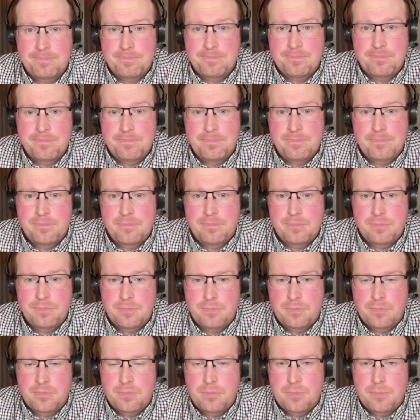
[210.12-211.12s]

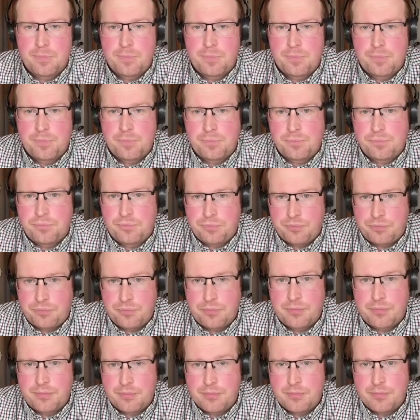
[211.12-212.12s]

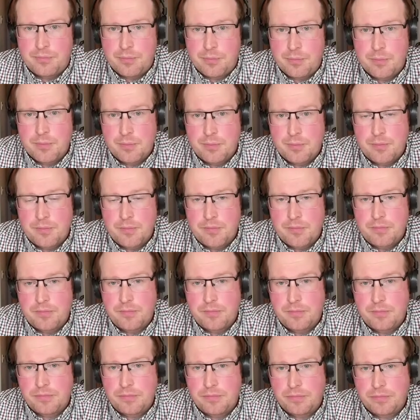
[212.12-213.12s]

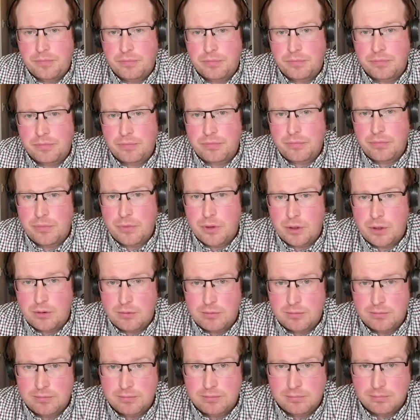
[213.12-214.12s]

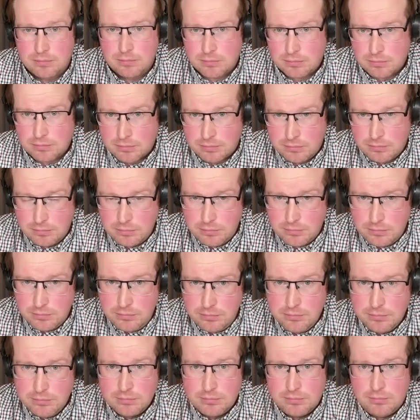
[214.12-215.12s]

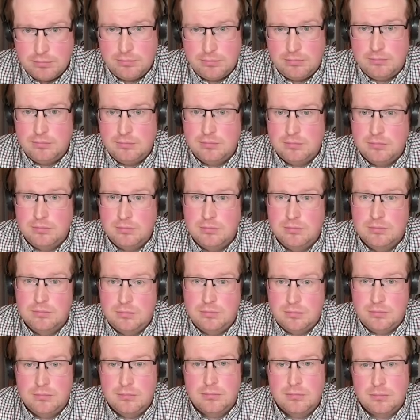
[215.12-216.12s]

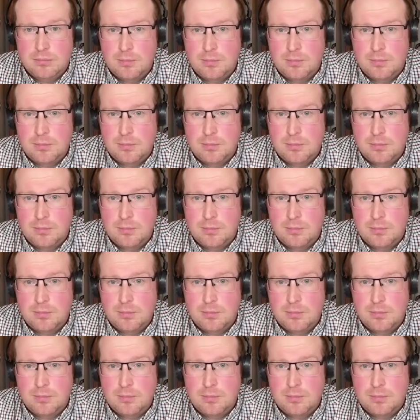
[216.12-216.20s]
No words are spoken by the person on screen.